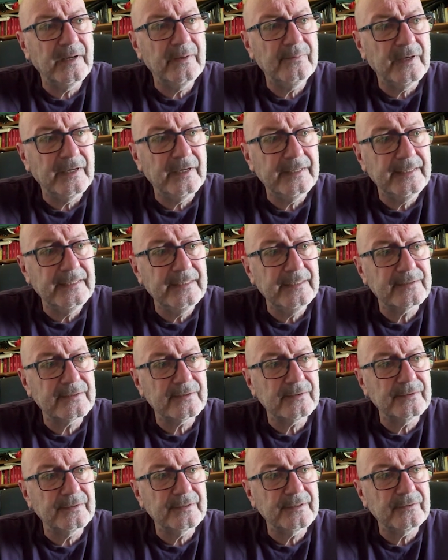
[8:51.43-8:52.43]
my years
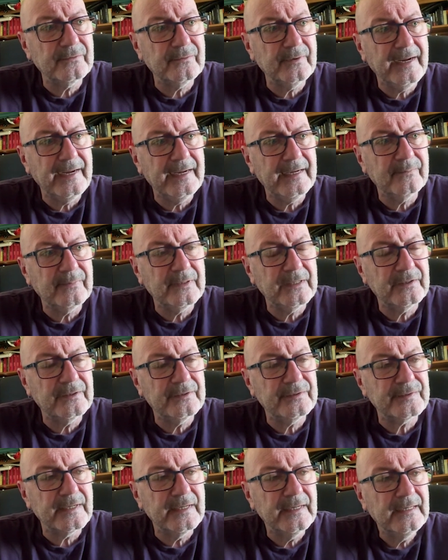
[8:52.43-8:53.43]
on Kerrang,
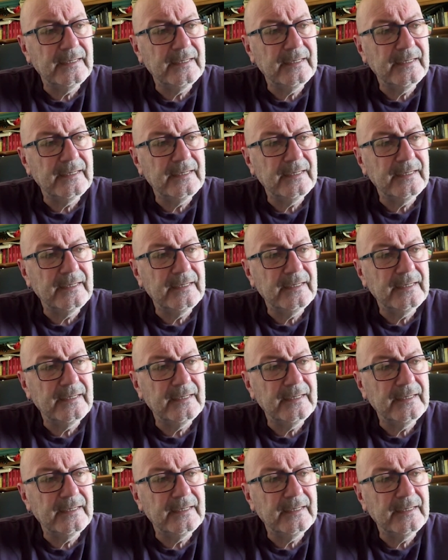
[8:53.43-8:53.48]
because